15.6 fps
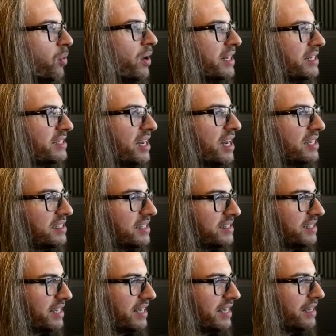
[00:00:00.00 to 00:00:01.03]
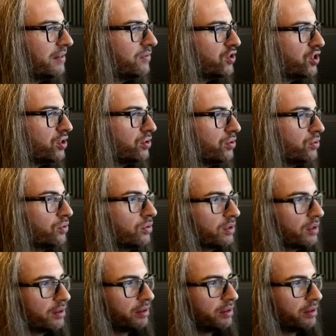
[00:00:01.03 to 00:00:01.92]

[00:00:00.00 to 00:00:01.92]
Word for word: what it does is it gives you